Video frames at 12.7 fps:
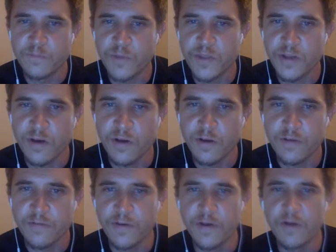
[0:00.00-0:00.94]
with the
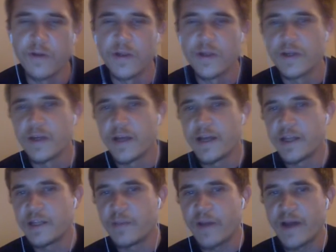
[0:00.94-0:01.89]
caller Phil, and
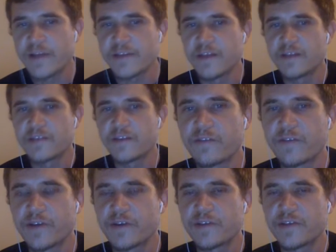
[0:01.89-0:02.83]
in the past and in his
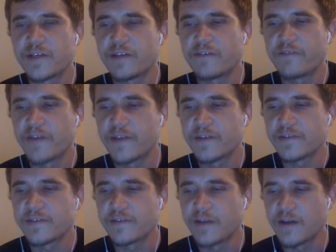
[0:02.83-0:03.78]
videos, he
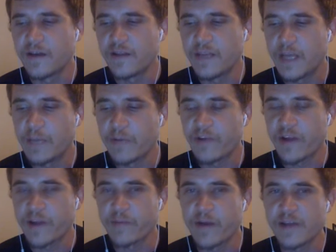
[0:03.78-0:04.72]
defends the
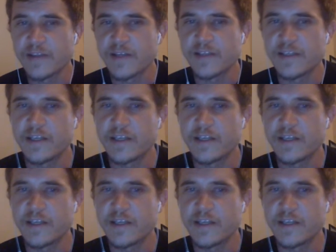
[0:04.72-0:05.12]
democratic process.